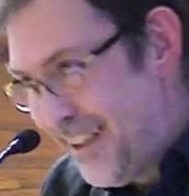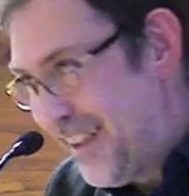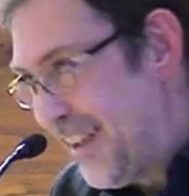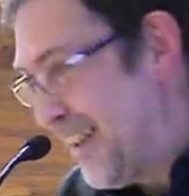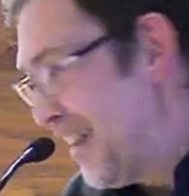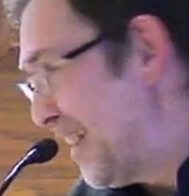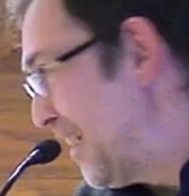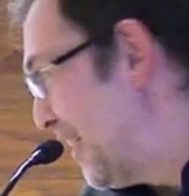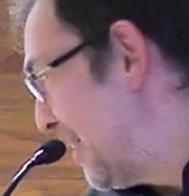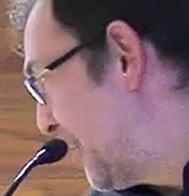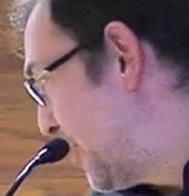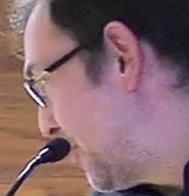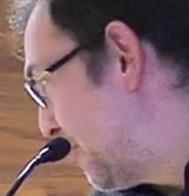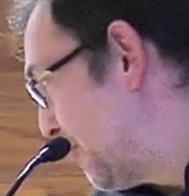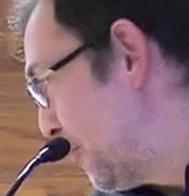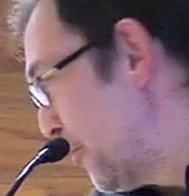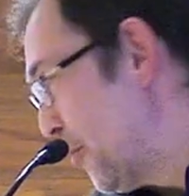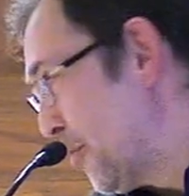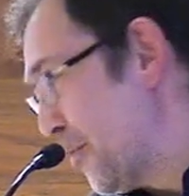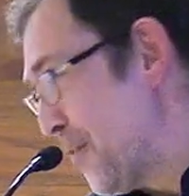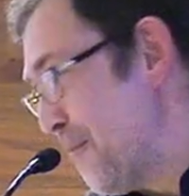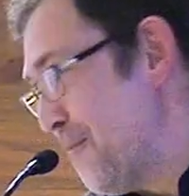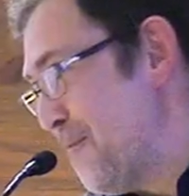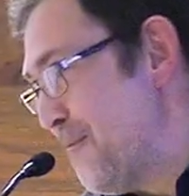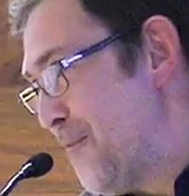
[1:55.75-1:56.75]
uh,
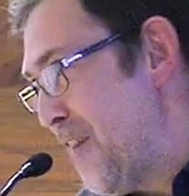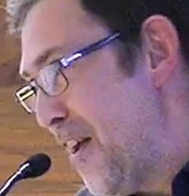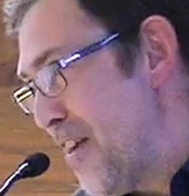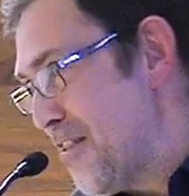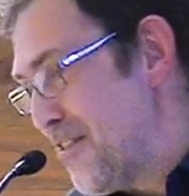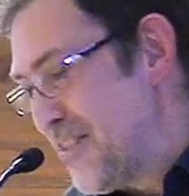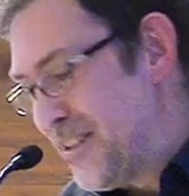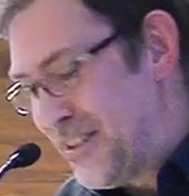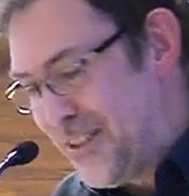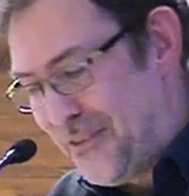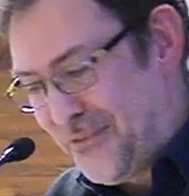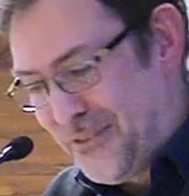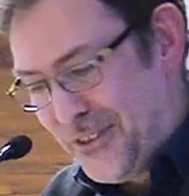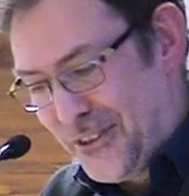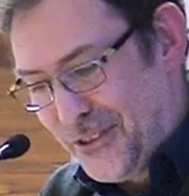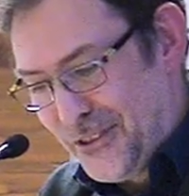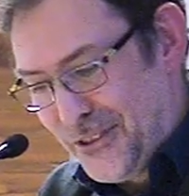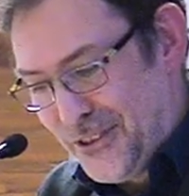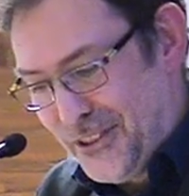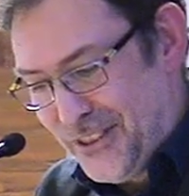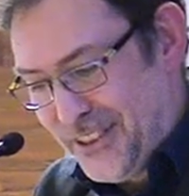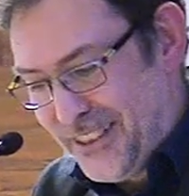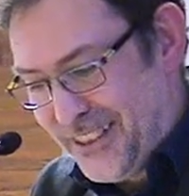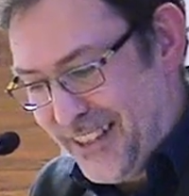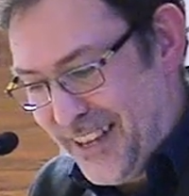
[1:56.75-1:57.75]
explored a very
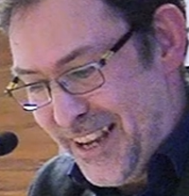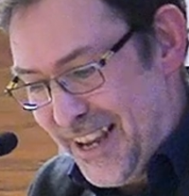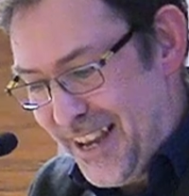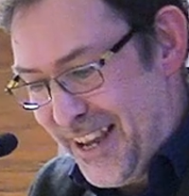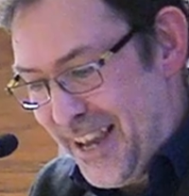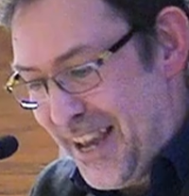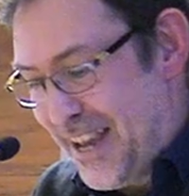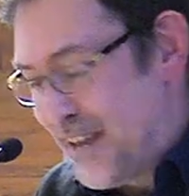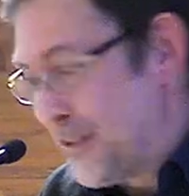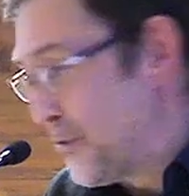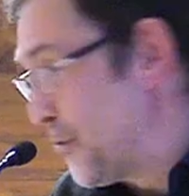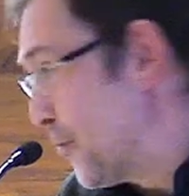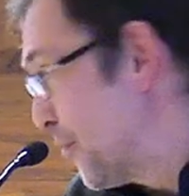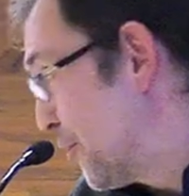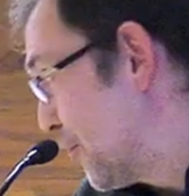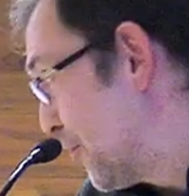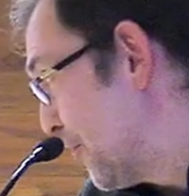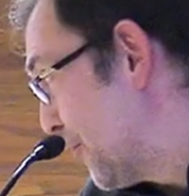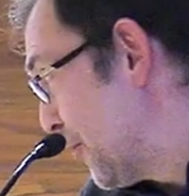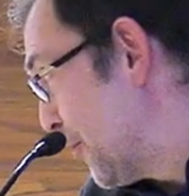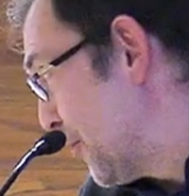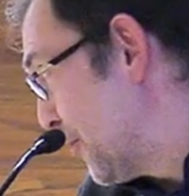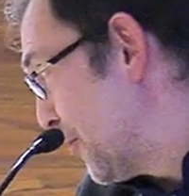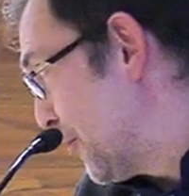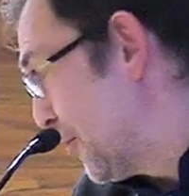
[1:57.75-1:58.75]
difficult uh, and
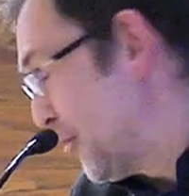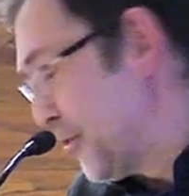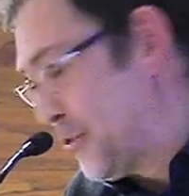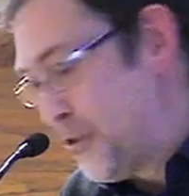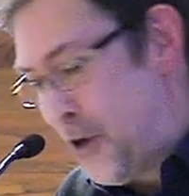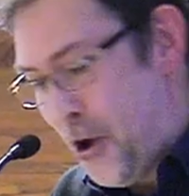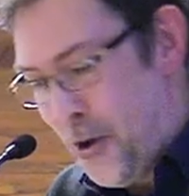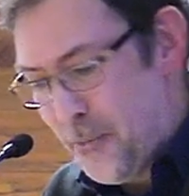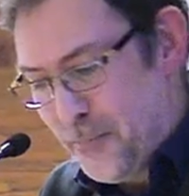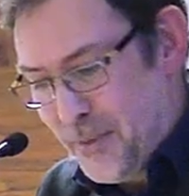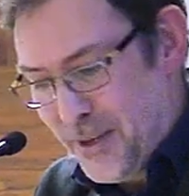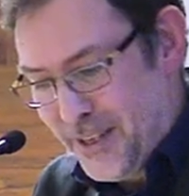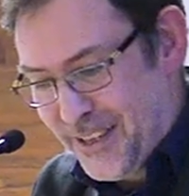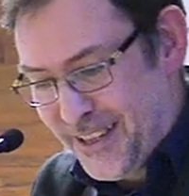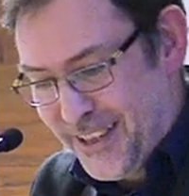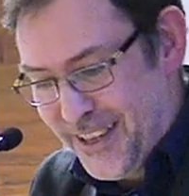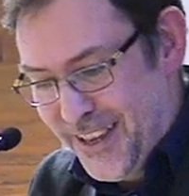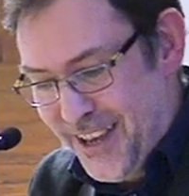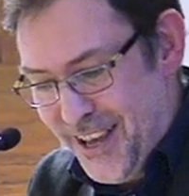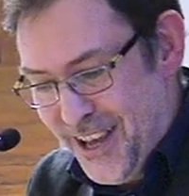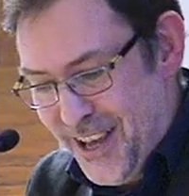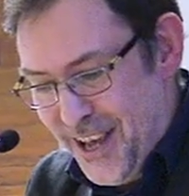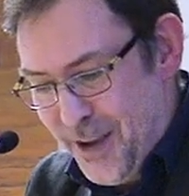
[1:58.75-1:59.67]
controversial topic.